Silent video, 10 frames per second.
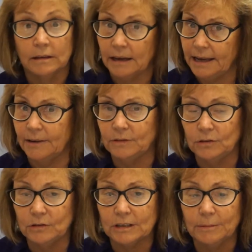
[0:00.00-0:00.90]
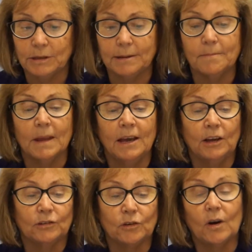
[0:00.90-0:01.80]
I have to do something.
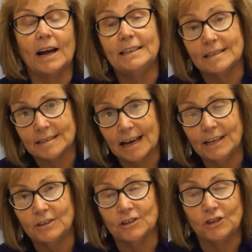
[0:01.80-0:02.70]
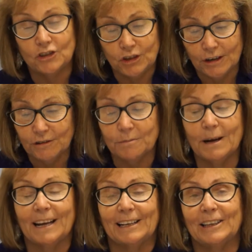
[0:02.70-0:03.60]
So I decided to shift
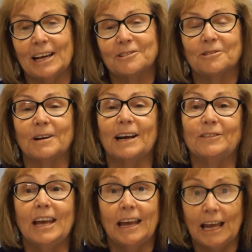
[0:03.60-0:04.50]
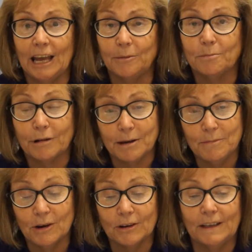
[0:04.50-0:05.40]
my class around, and
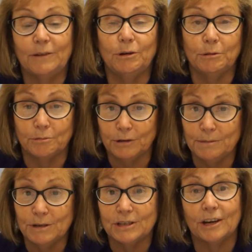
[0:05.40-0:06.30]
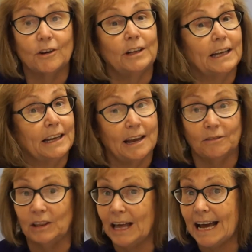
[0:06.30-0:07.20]
primarily we would read material and
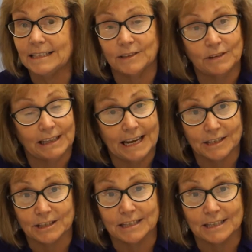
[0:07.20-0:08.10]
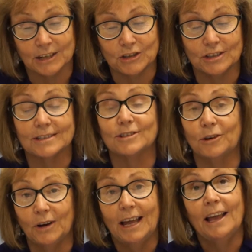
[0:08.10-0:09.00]
have lots of class discussions.
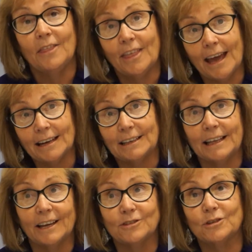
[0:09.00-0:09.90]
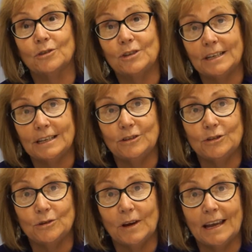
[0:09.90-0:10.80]
So that class turned
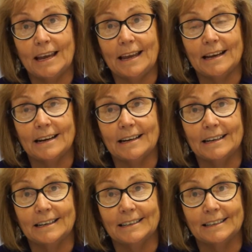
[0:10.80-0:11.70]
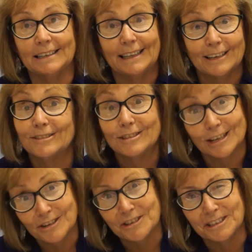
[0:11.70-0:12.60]
into a class
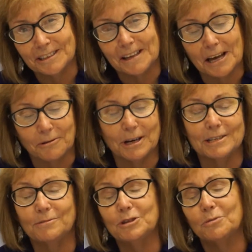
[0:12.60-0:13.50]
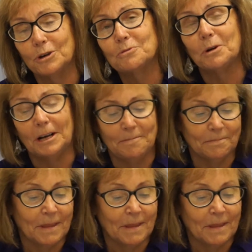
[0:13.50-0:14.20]
discussion in a lot of ways, which worked well.